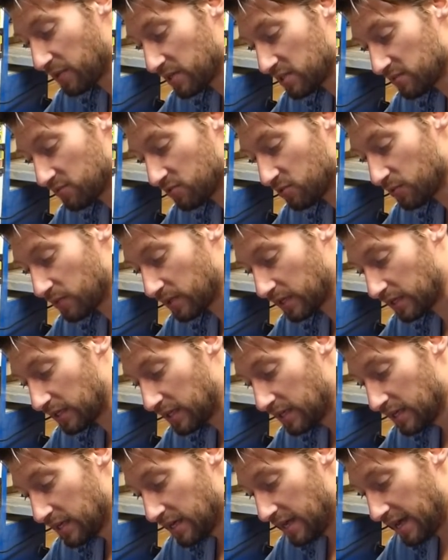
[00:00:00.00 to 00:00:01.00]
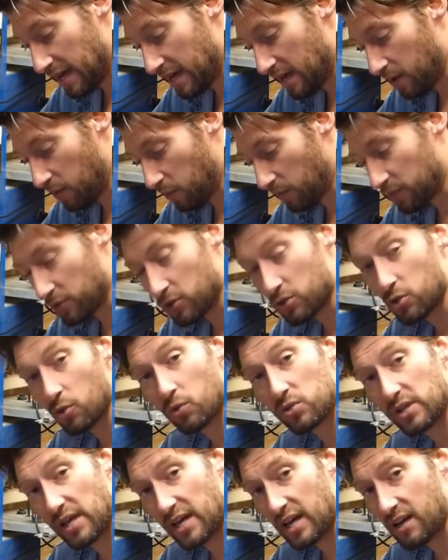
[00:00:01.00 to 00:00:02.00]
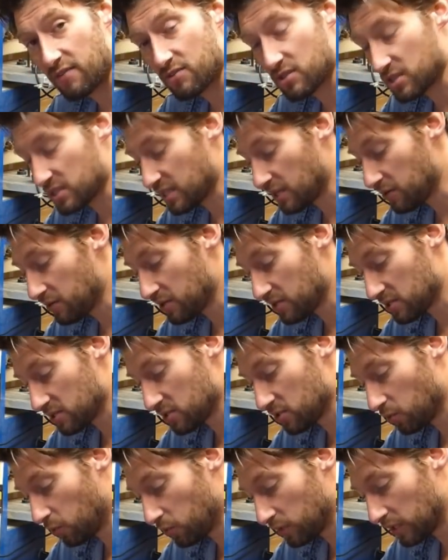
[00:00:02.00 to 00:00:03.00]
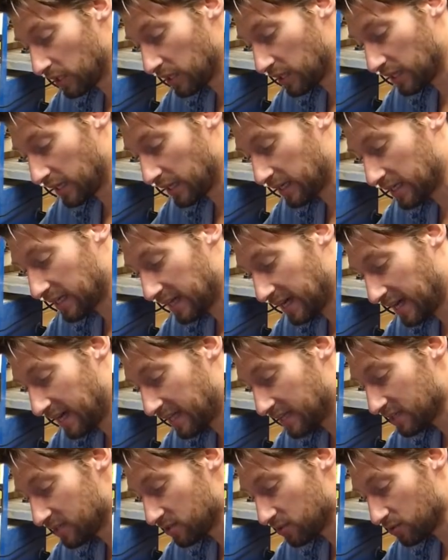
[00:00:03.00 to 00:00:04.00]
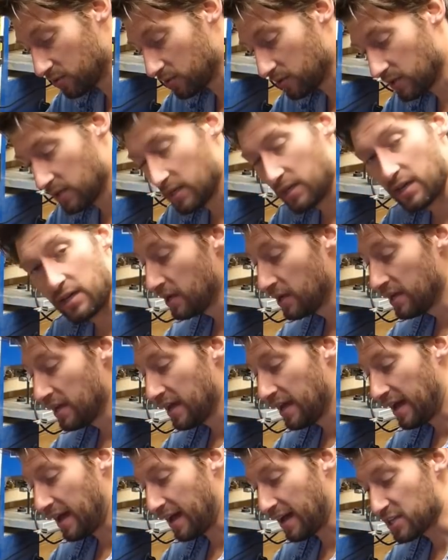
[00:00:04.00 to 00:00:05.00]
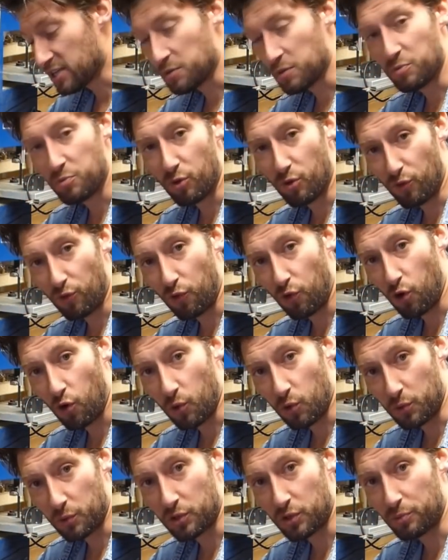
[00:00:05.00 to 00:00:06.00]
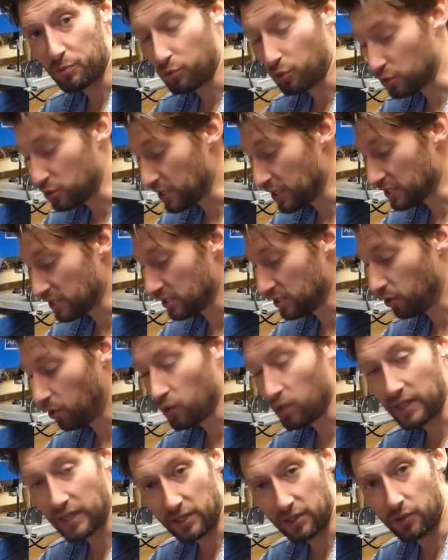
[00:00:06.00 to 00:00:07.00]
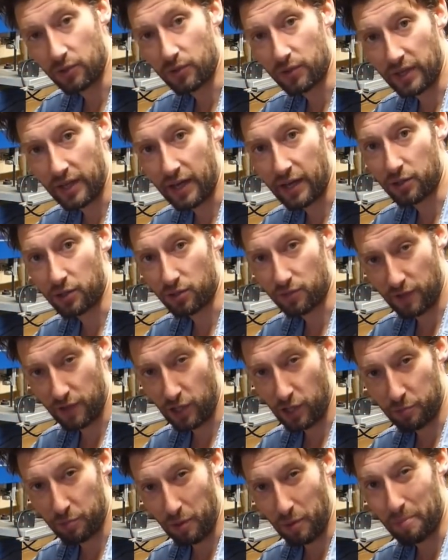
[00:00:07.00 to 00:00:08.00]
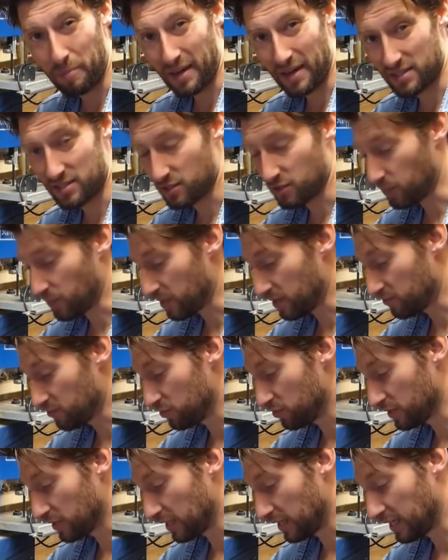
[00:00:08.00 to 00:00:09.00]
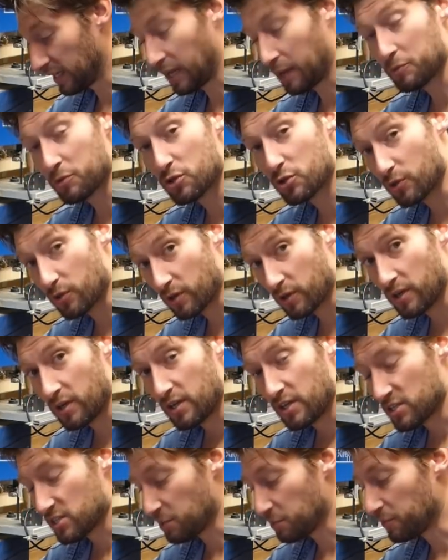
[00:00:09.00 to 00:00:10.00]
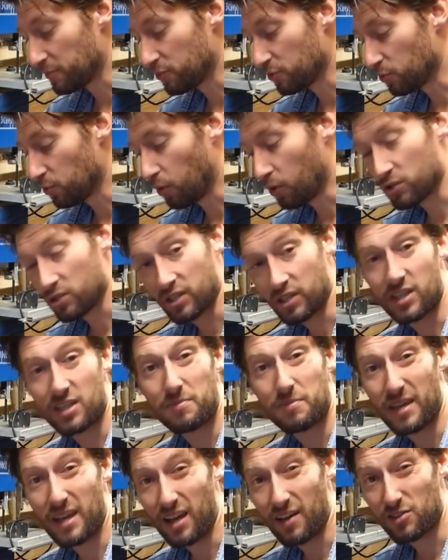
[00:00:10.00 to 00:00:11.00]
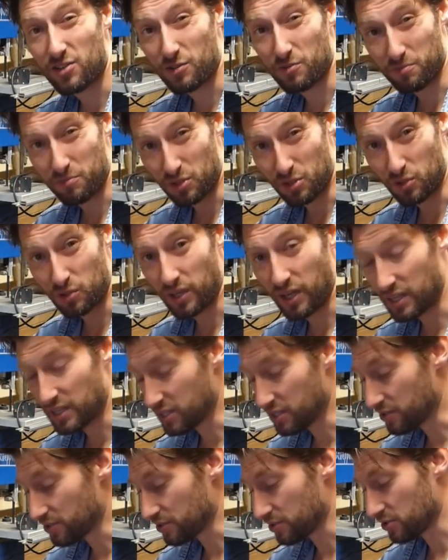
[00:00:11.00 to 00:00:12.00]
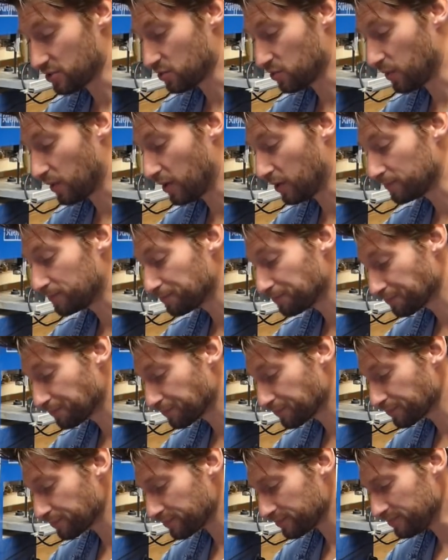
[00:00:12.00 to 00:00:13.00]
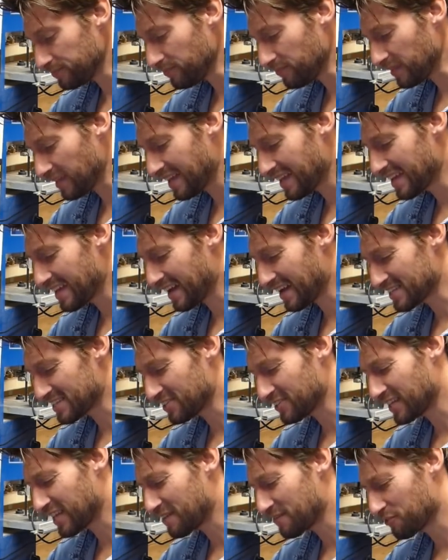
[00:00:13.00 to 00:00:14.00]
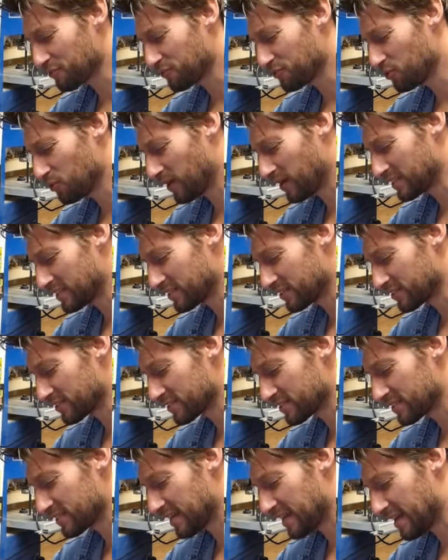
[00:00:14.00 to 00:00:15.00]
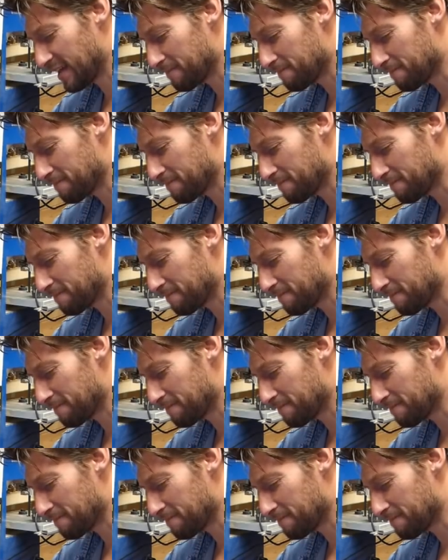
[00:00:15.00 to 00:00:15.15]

ways of doing it. With the tools I have just now, this is the only thing I can do. As we move forward with the project, in all likelihood, I'll develop a better way of doing that, and I'm sure some of you watching this may have some good ideas as well. I certainly have a few ideas,